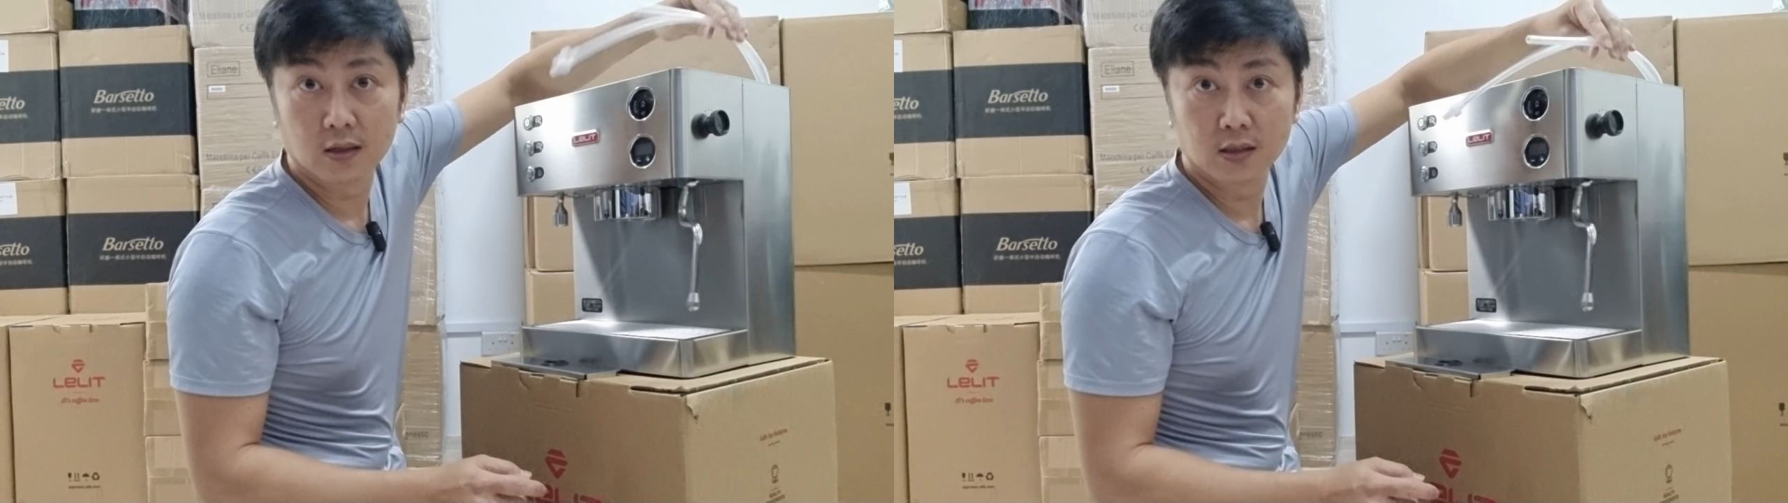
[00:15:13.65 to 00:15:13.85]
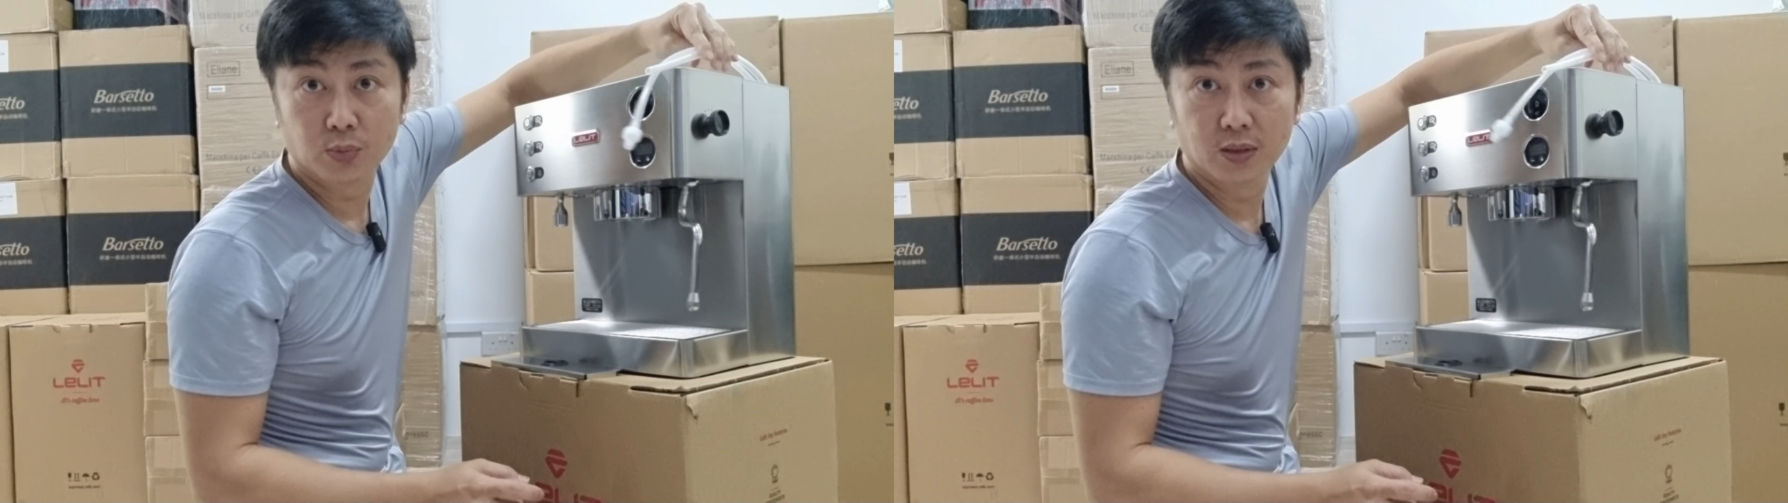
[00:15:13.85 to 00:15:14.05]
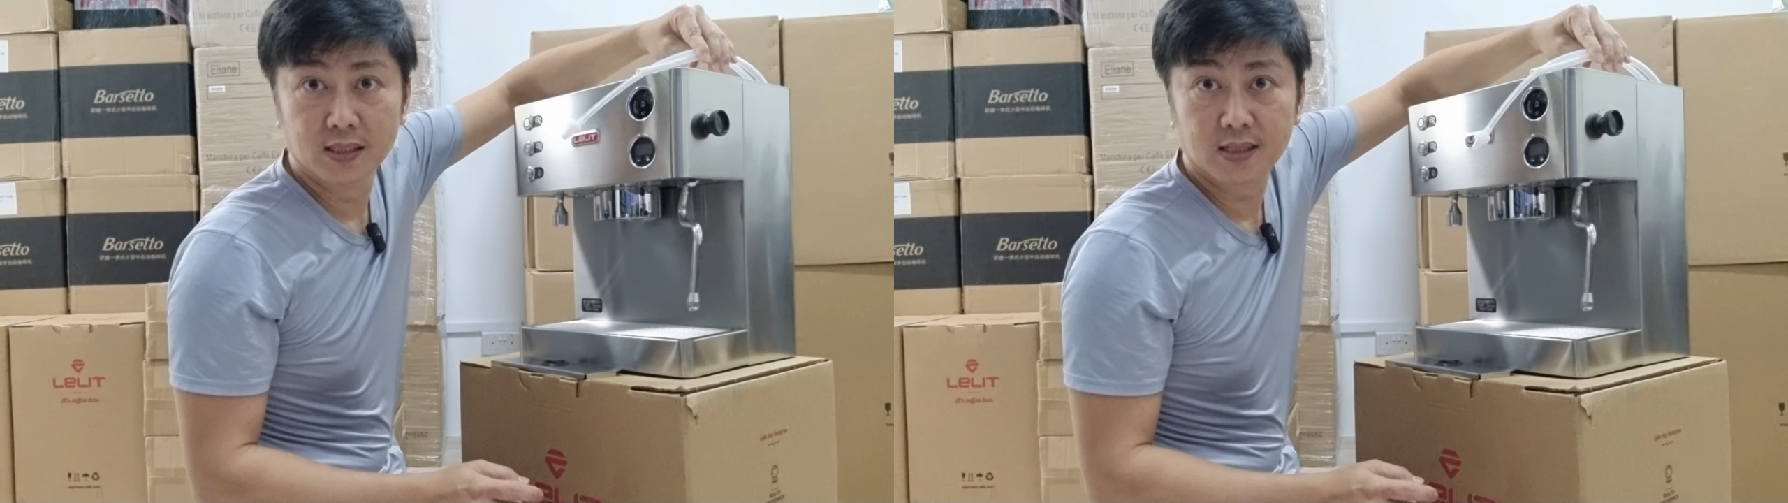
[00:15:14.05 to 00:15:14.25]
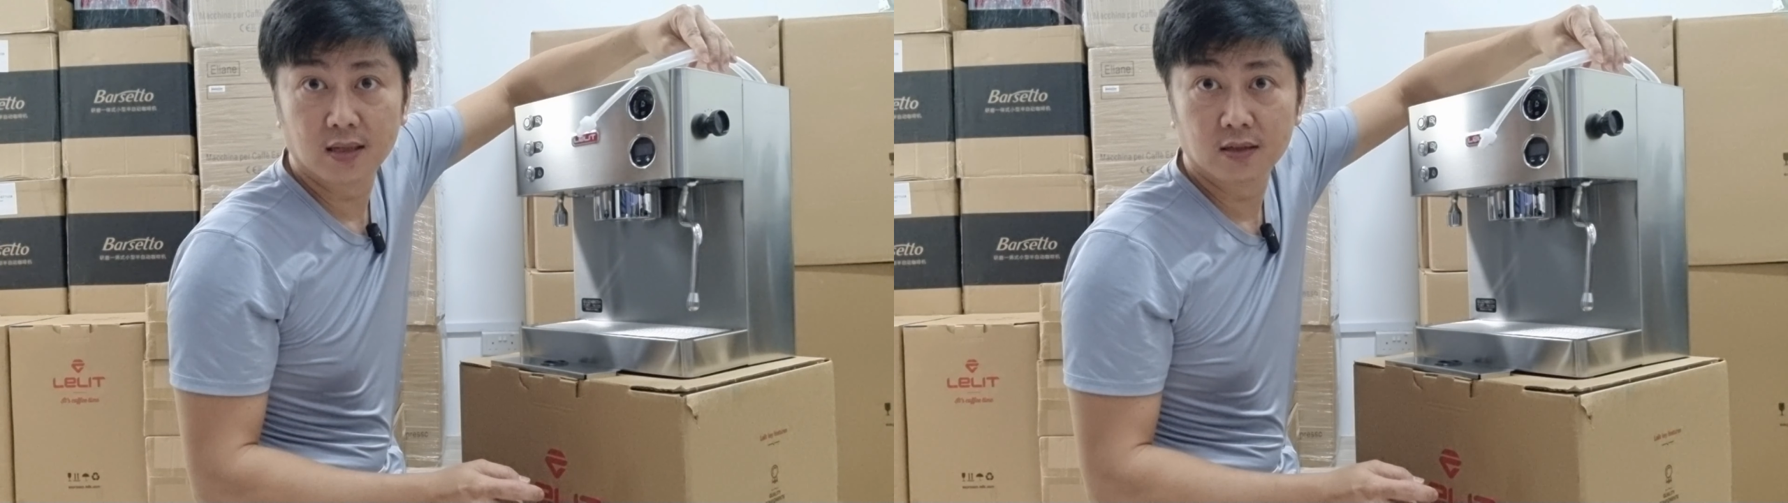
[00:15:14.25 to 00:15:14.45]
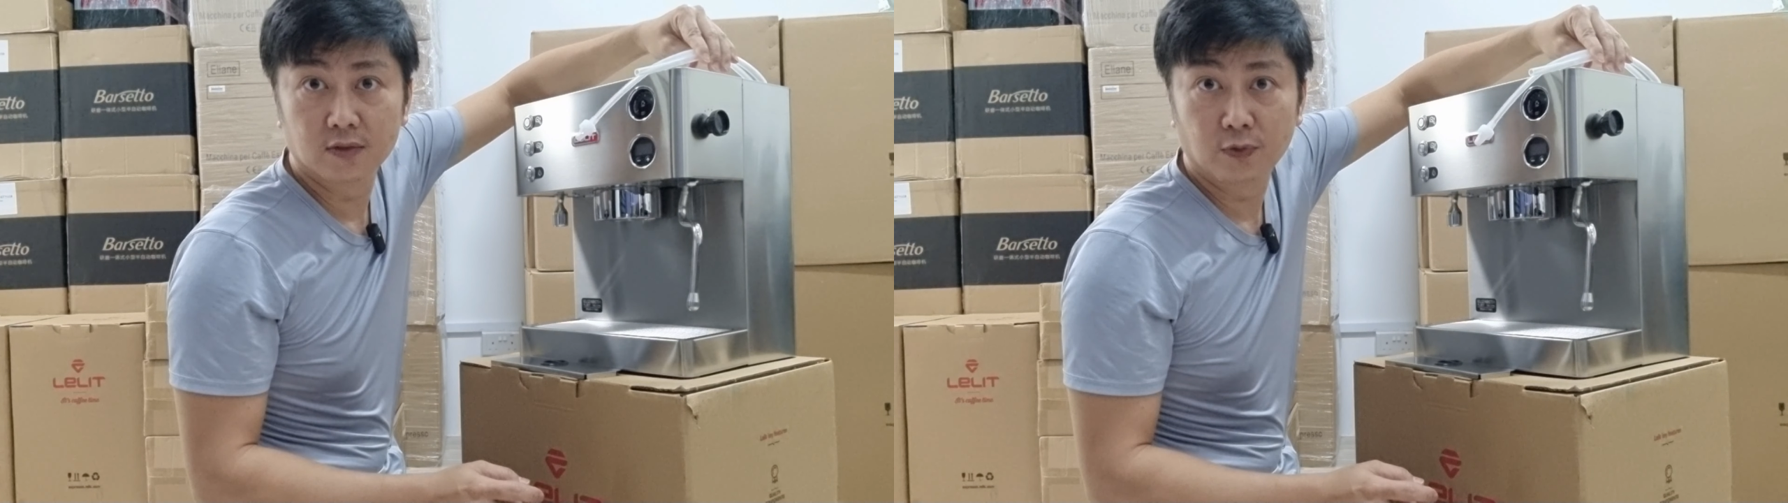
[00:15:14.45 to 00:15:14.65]
a free
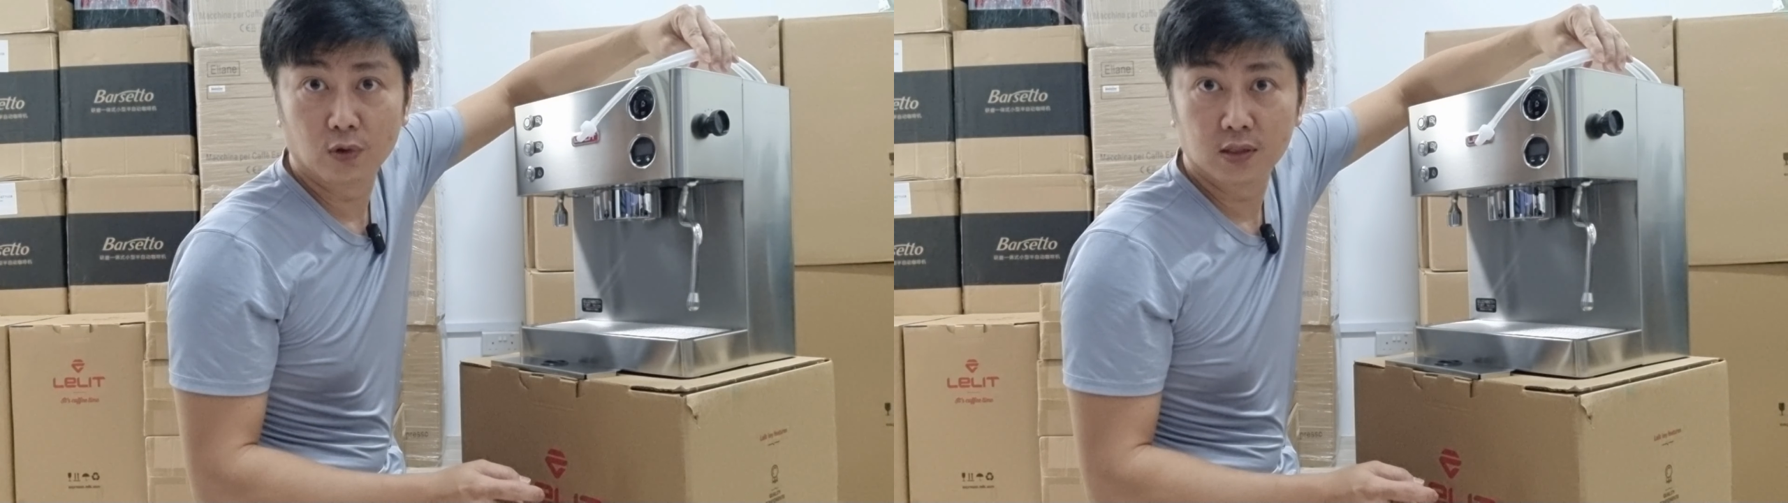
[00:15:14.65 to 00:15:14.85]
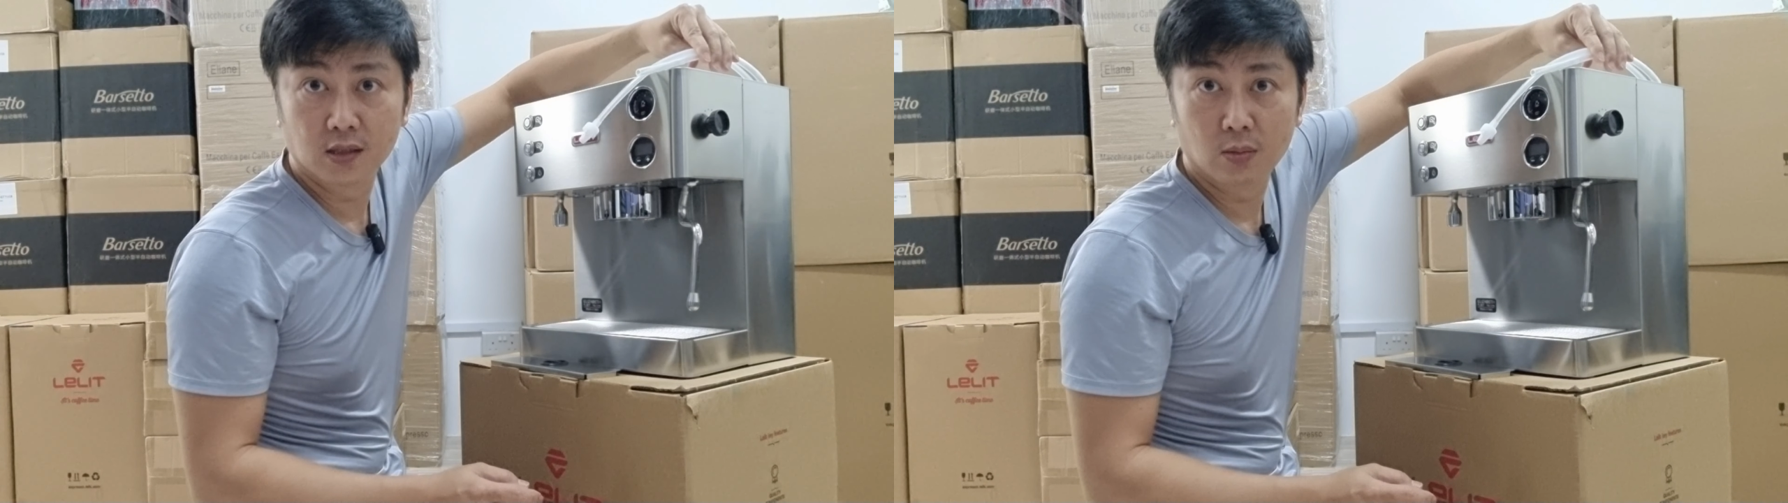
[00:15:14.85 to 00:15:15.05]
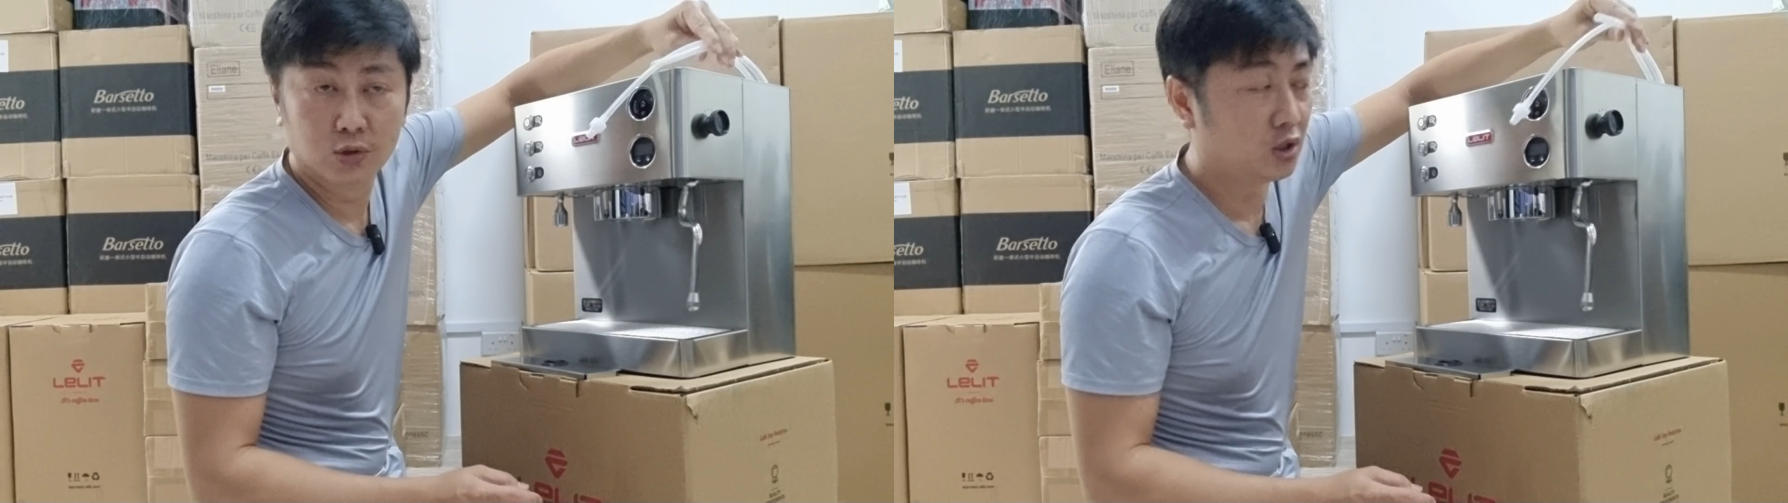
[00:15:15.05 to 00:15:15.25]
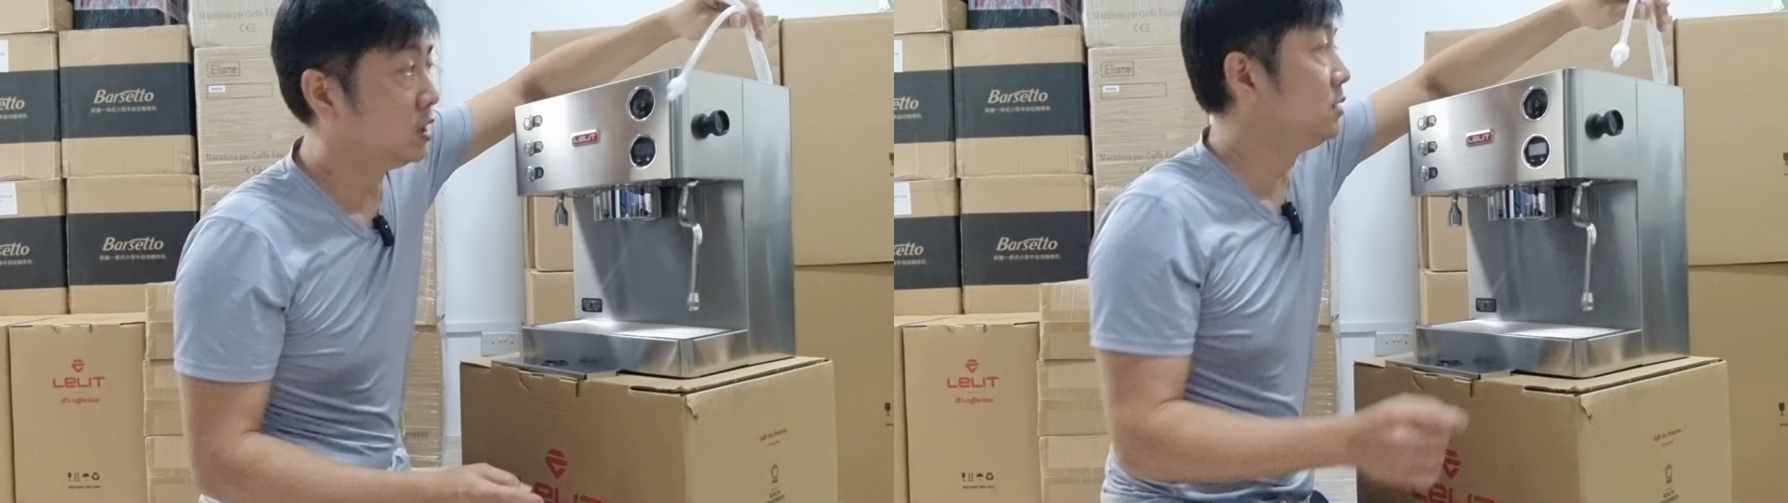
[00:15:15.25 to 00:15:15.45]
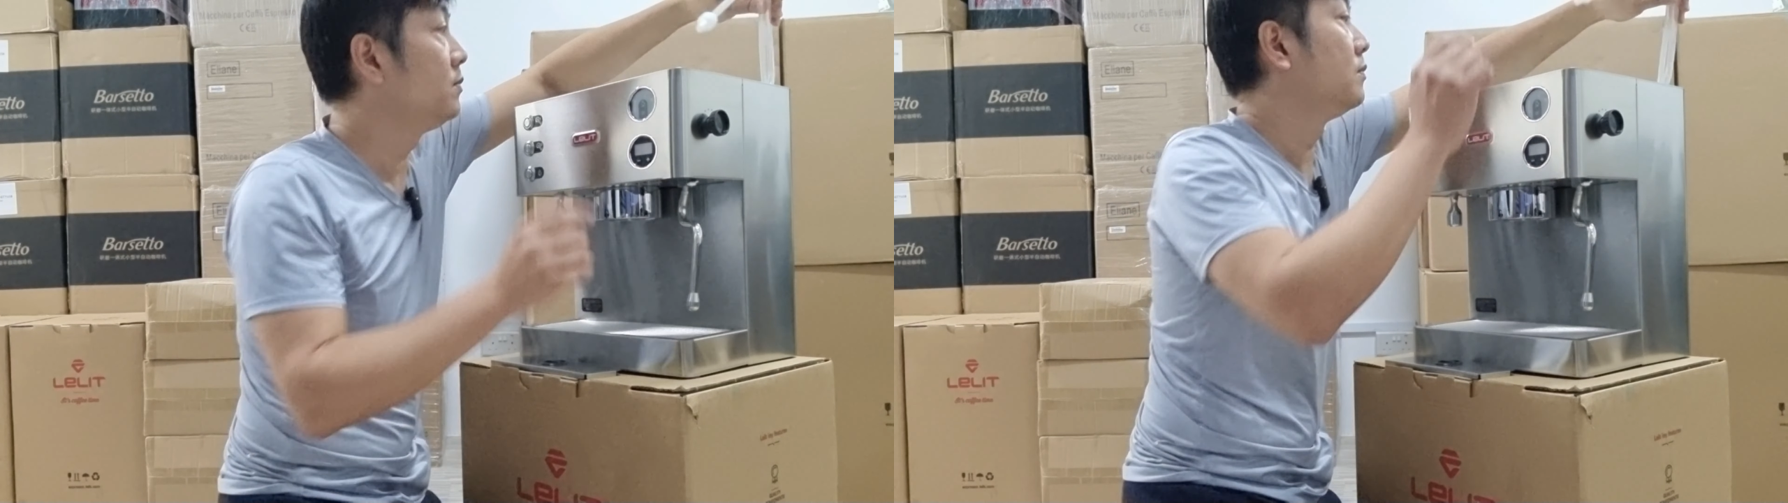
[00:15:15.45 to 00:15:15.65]
standard for this type of
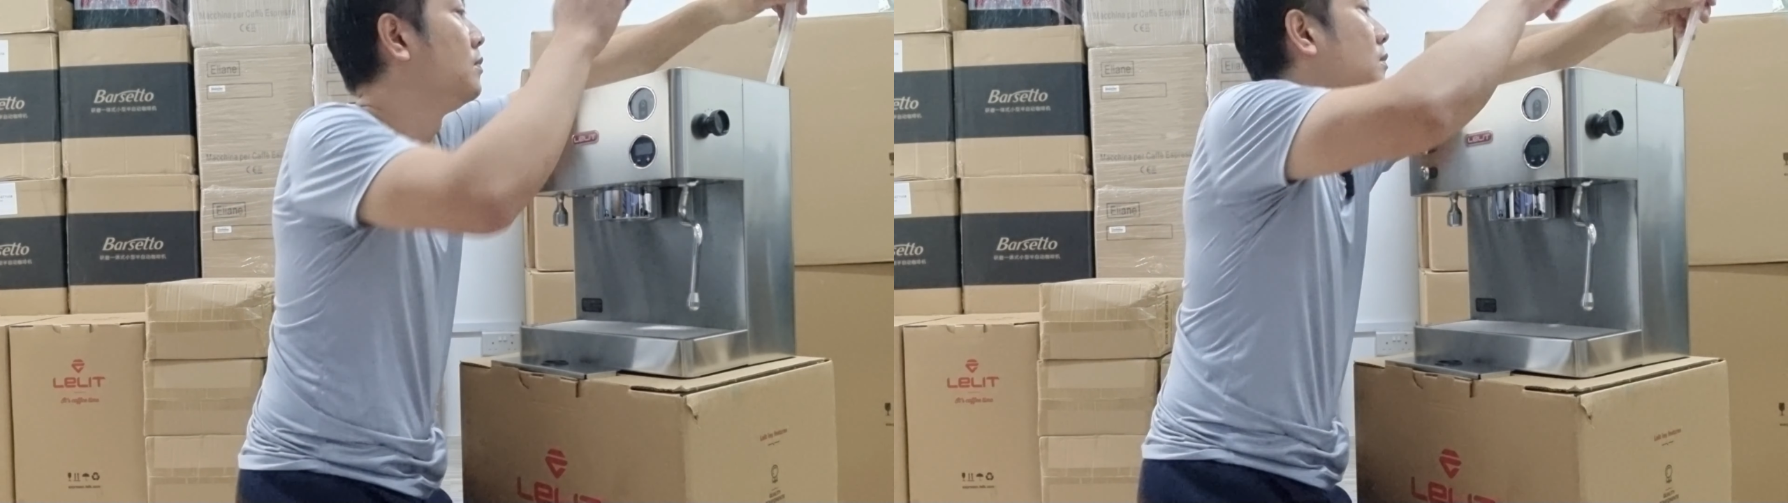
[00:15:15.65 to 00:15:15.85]
machine